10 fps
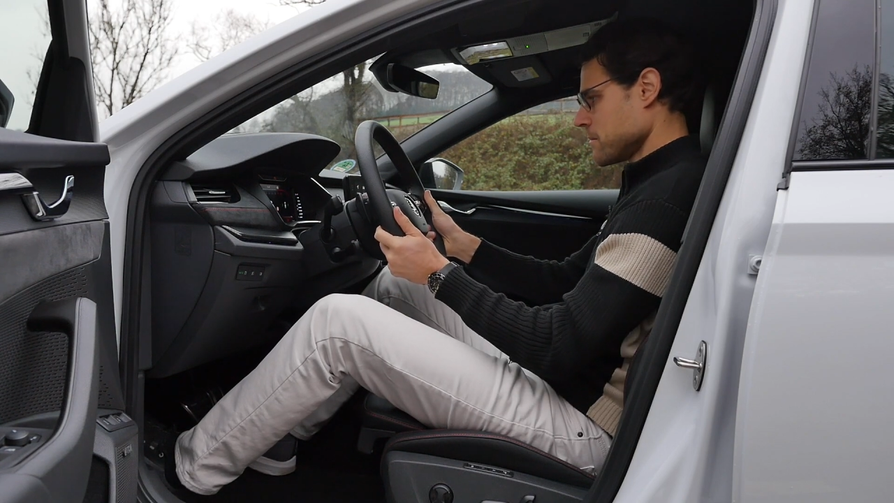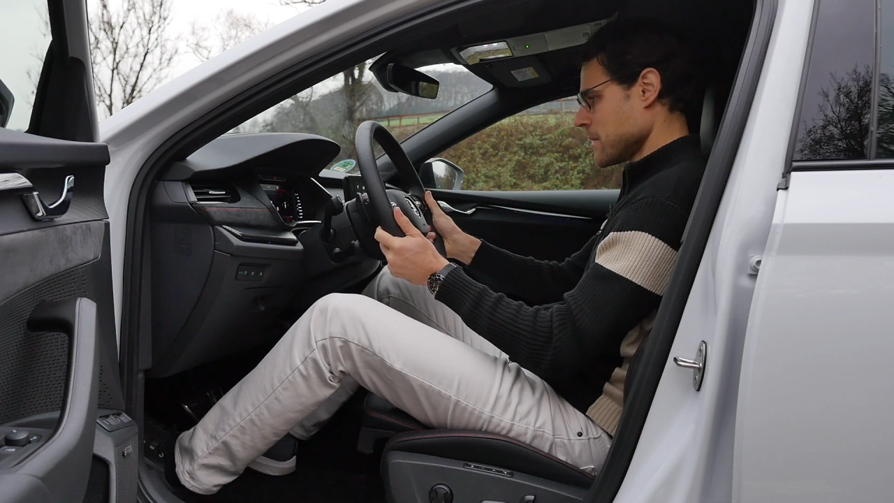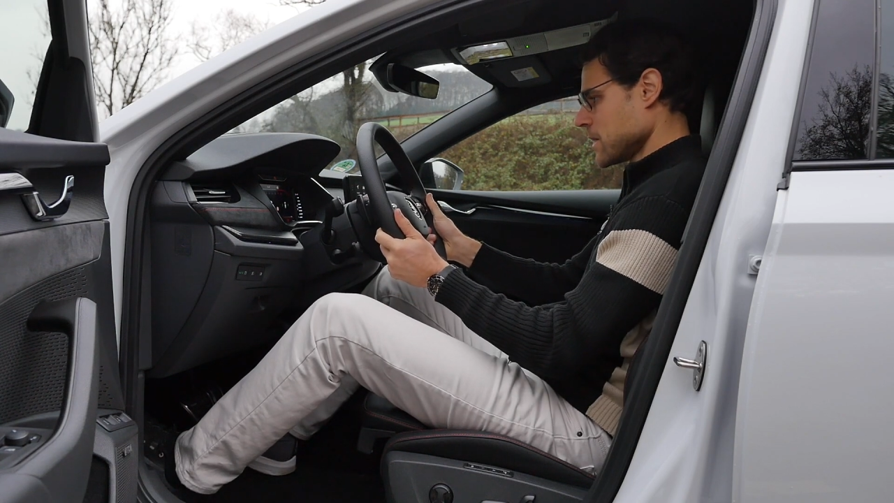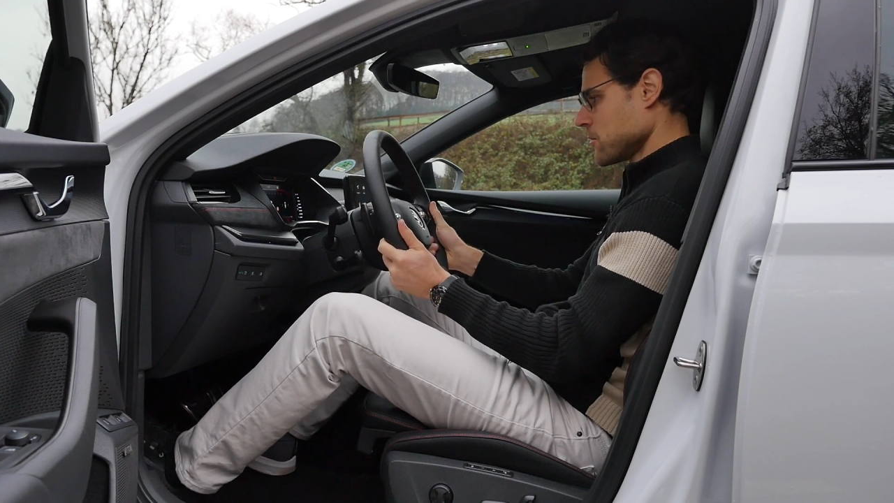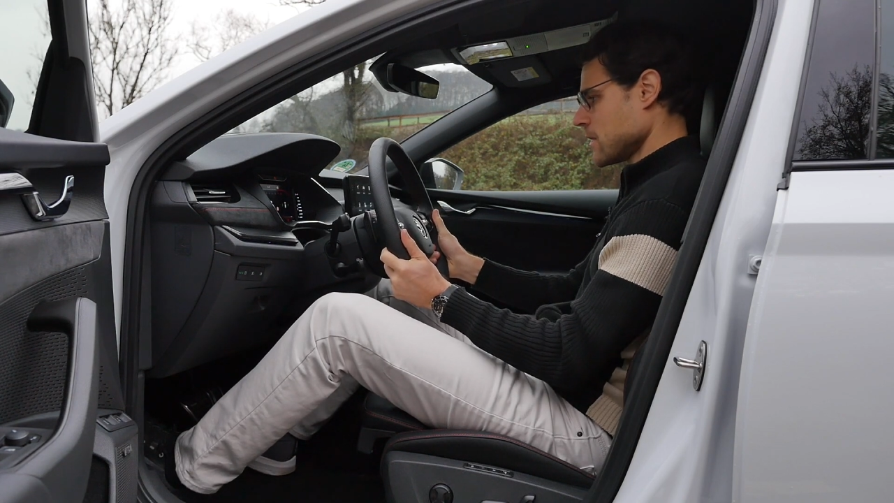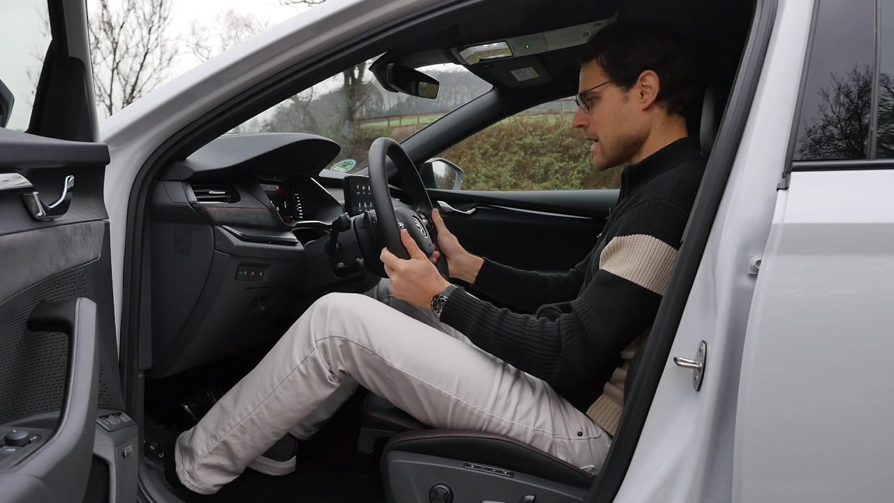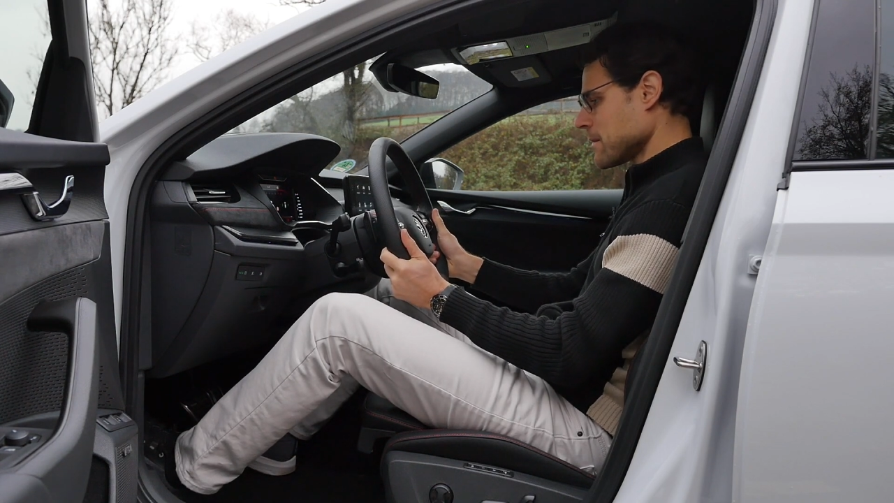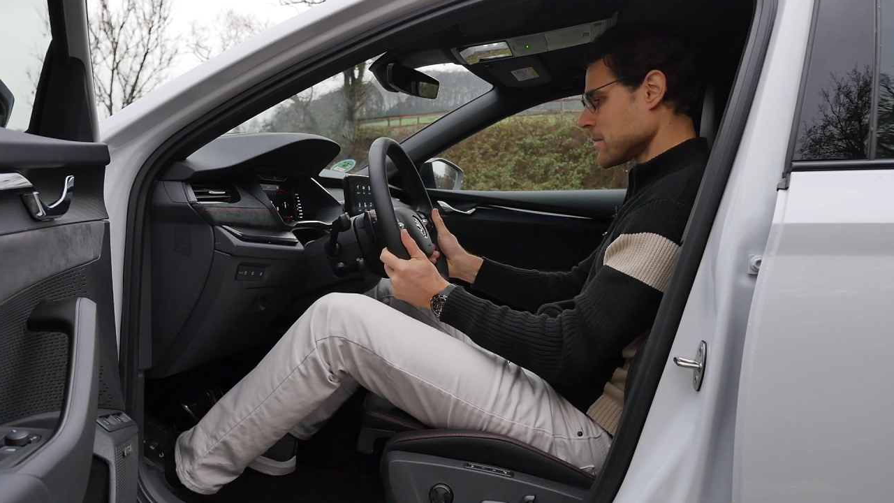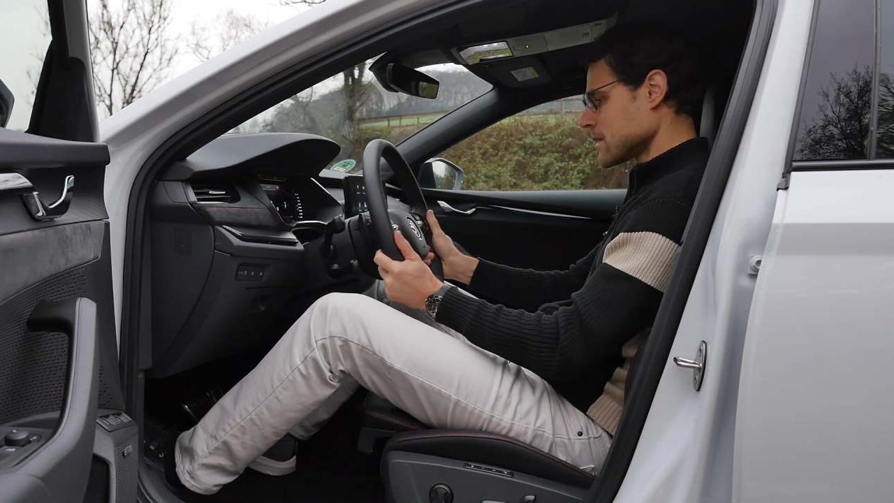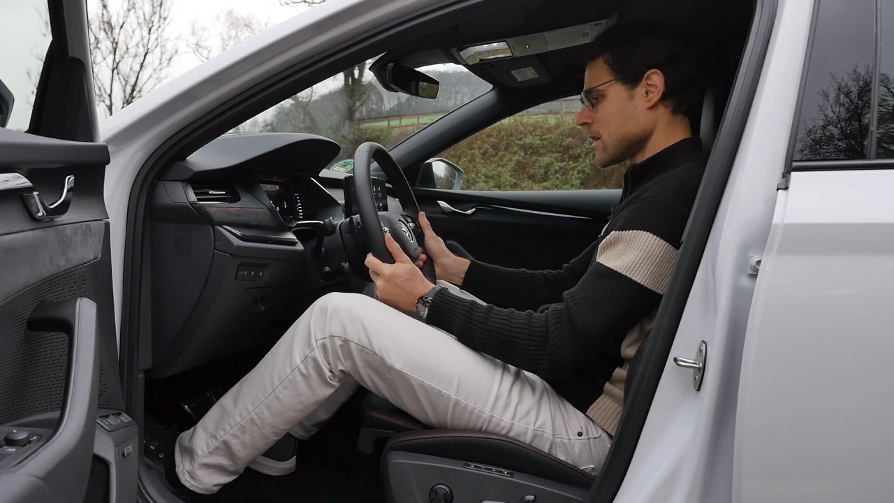manual
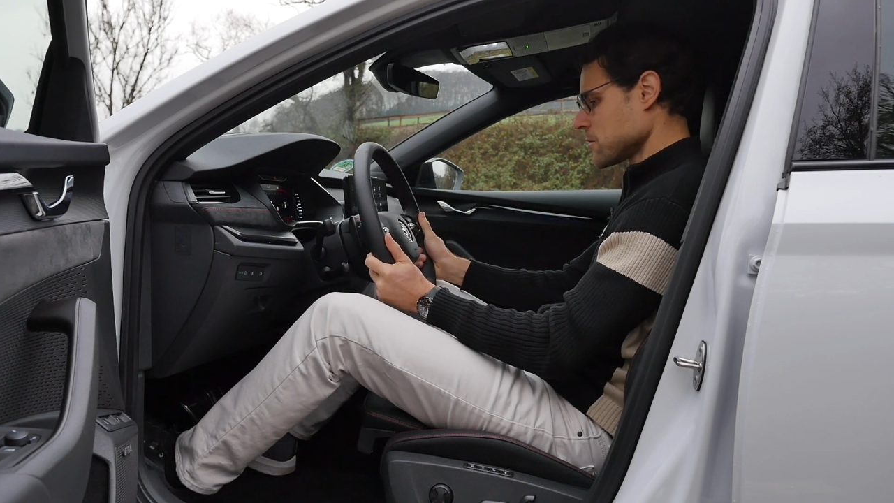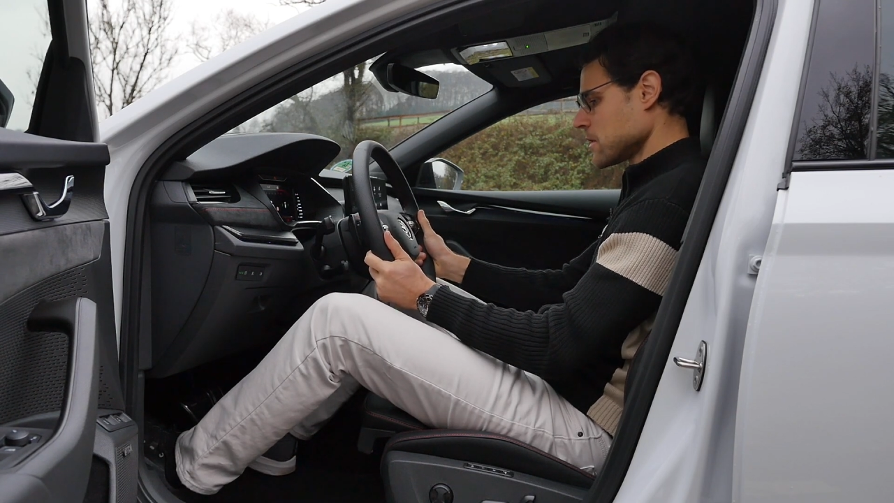up and down,